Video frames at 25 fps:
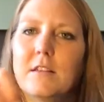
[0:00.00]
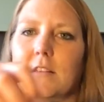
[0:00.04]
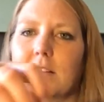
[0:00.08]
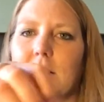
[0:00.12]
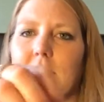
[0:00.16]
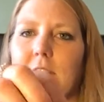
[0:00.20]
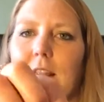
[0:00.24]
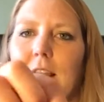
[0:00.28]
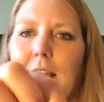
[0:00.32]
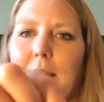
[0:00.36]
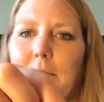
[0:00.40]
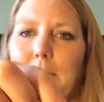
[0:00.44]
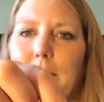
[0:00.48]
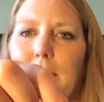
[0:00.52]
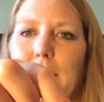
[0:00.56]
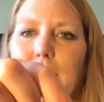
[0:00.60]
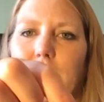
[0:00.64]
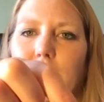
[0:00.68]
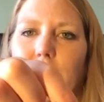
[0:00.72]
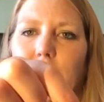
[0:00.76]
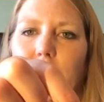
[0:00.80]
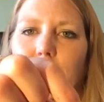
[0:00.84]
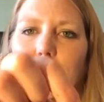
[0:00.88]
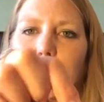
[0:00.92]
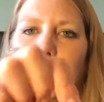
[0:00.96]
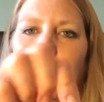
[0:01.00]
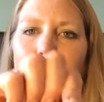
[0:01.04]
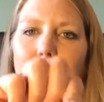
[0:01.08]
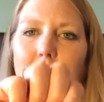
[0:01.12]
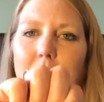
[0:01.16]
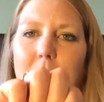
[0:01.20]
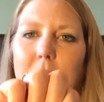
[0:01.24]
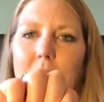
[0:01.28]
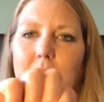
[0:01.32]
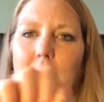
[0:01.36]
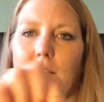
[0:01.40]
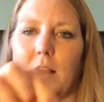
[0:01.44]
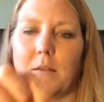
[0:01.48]
So that battery
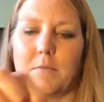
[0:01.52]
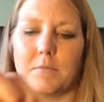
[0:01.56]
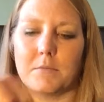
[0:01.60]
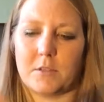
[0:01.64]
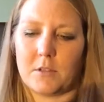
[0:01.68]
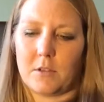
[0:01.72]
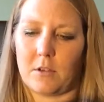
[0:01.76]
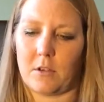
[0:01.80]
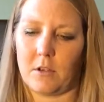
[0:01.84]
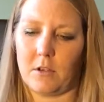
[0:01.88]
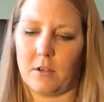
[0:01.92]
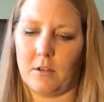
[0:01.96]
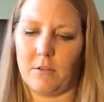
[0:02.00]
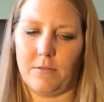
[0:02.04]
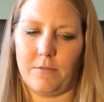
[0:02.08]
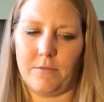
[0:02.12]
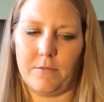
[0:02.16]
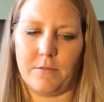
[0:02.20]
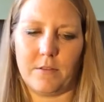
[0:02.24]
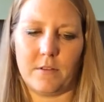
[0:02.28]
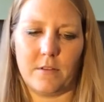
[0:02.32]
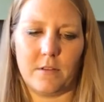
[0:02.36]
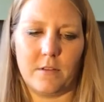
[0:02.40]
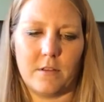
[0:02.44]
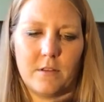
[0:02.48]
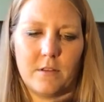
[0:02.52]
compartment comes off,